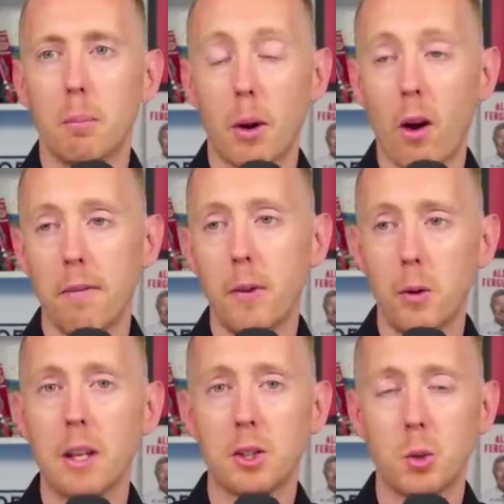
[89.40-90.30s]
But I
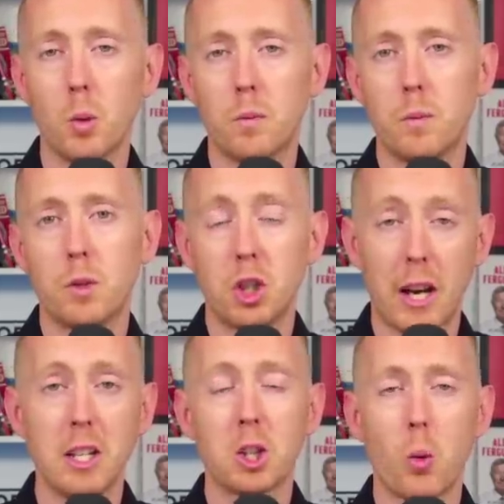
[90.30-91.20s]
feel that sort of
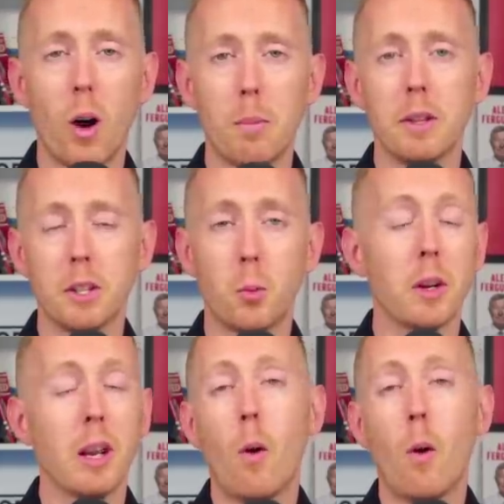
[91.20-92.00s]
changed quite a bit this week.